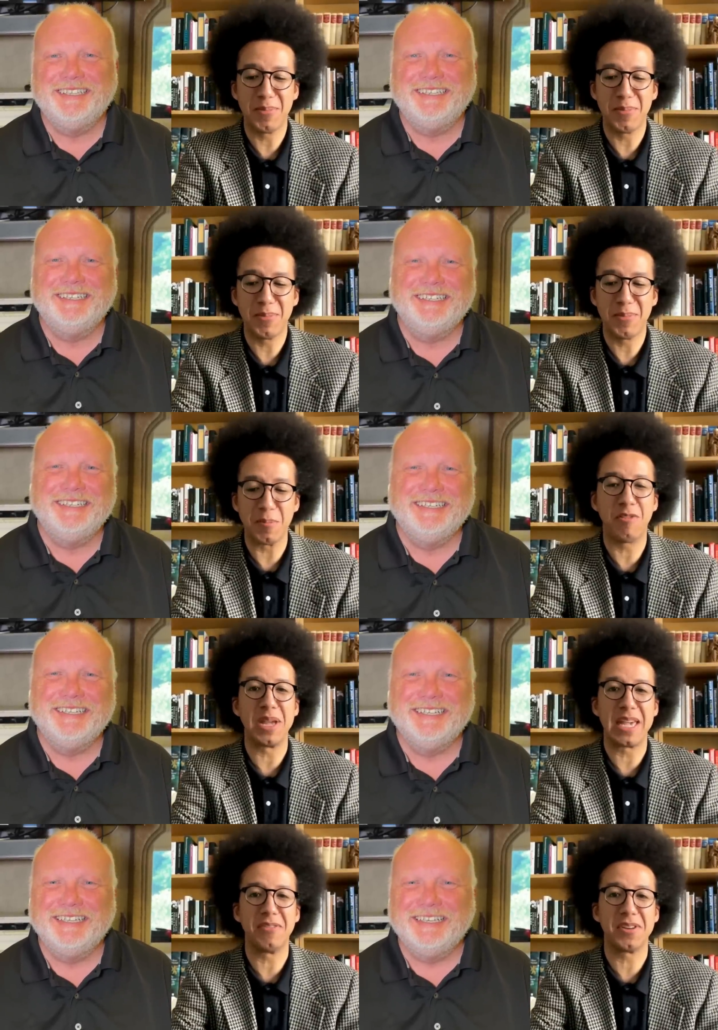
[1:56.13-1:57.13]
Speaker 1: platform that I've
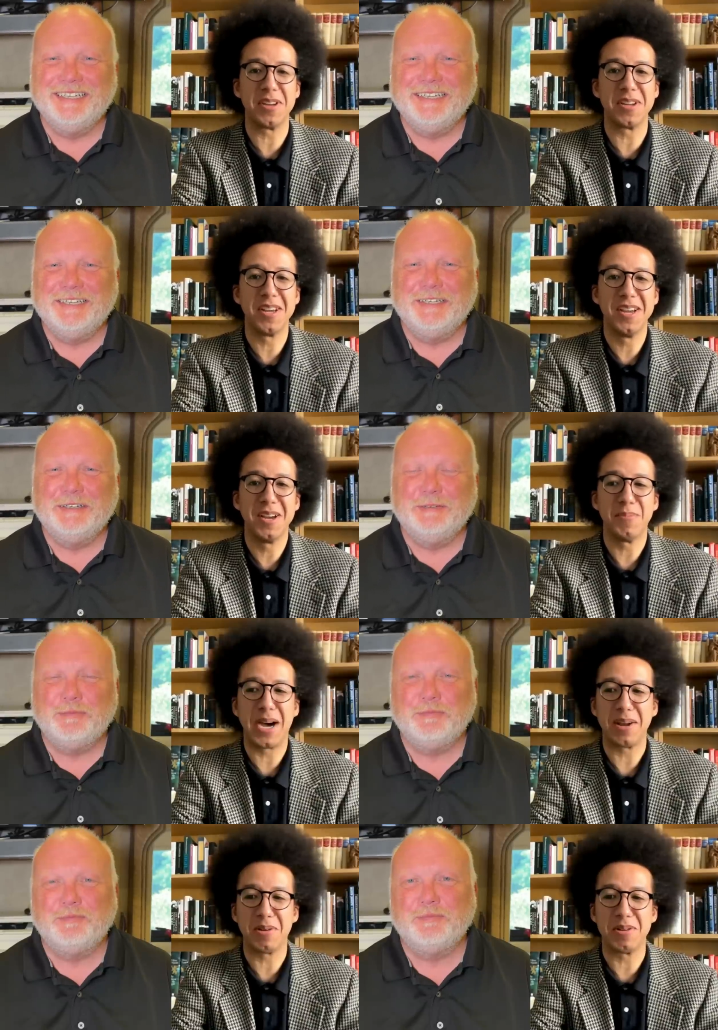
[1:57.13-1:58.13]
been gifted
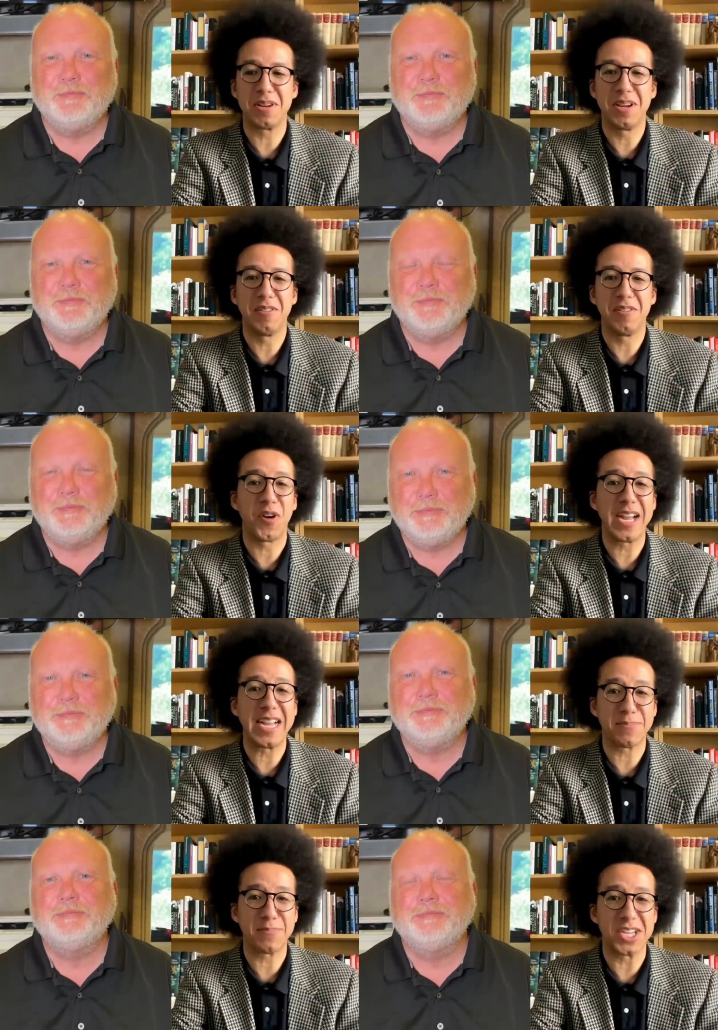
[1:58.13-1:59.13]
by God for
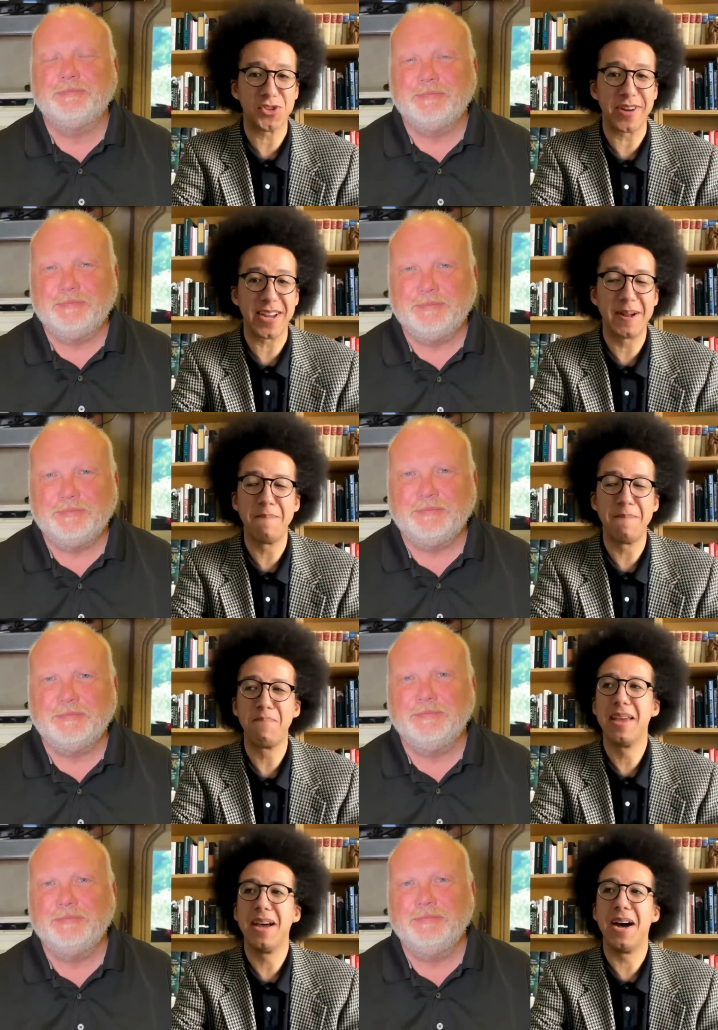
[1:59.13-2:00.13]
His ministry.
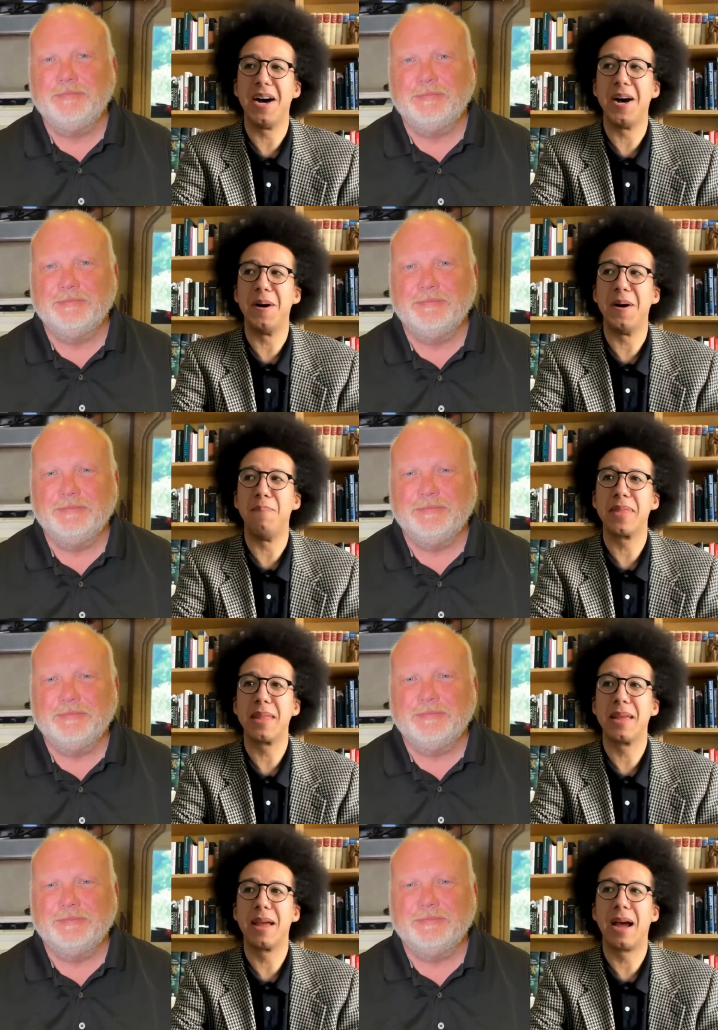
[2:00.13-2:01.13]
Mm-hmm. Um,
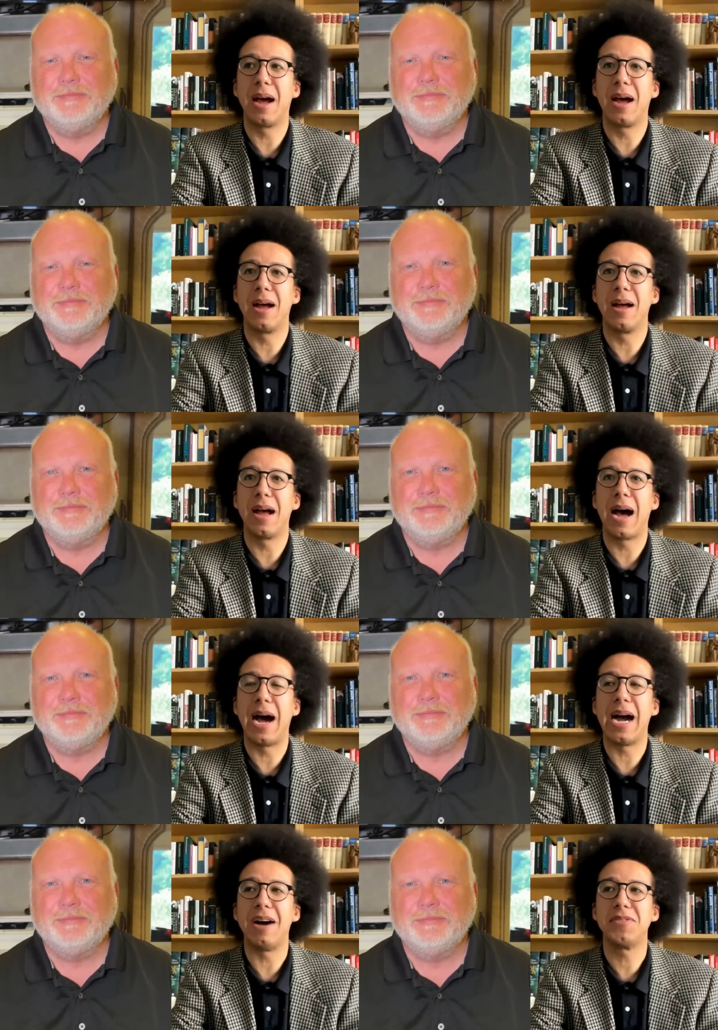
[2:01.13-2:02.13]

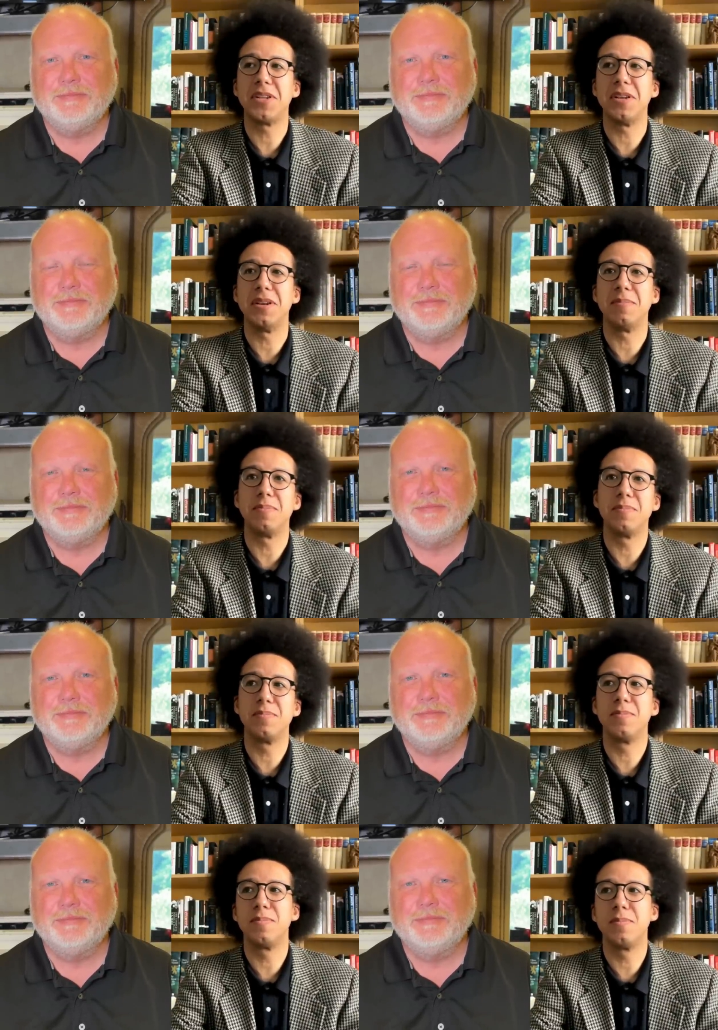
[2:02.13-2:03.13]
I have to,
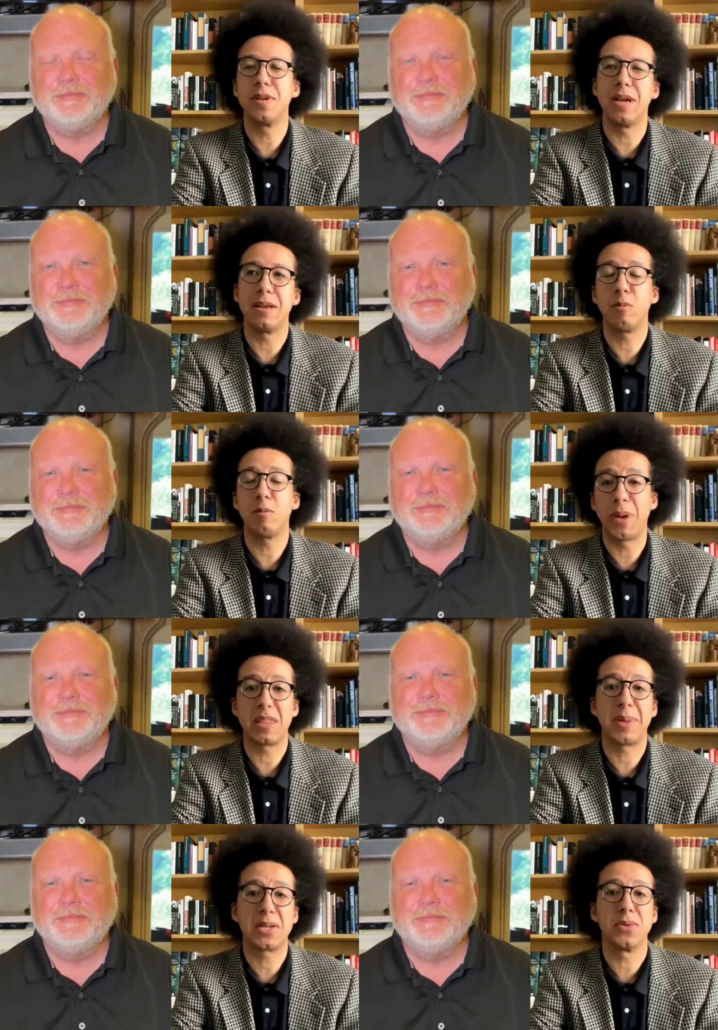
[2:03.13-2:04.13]
you know, well, oh, pick
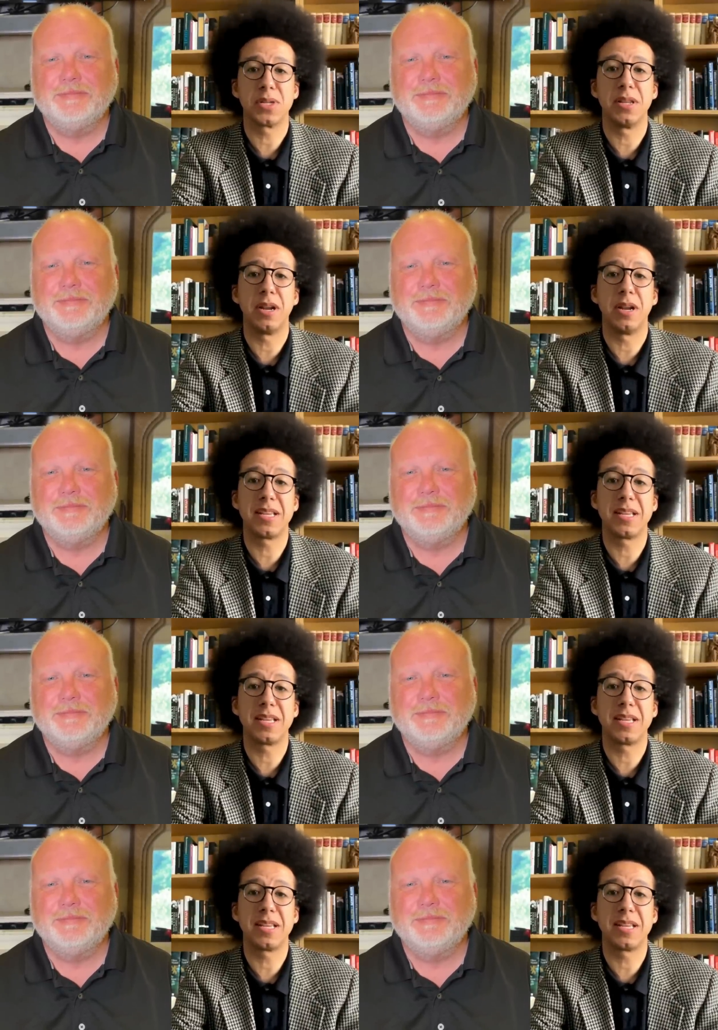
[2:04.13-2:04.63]
the battles, and in